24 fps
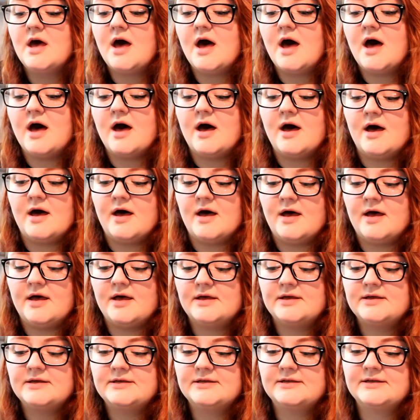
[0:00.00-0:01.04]

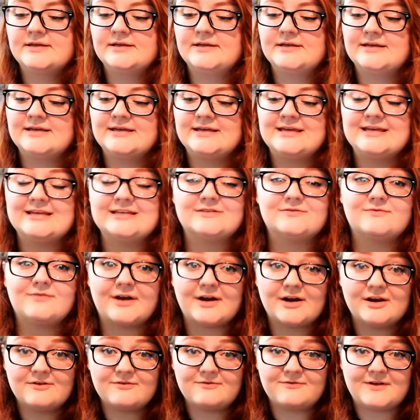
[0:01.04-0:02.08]
Uh, he's
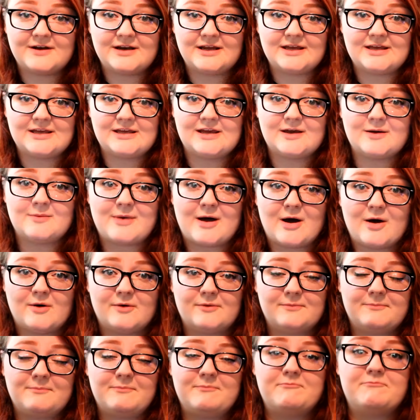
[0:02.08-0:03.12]
very finicky
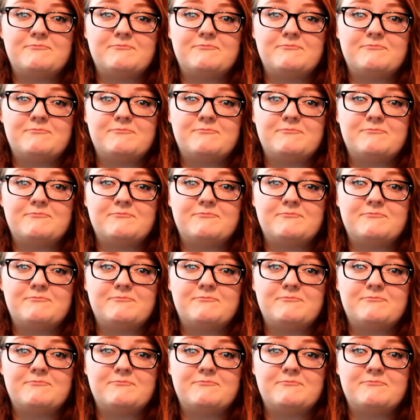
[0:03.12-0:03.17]
about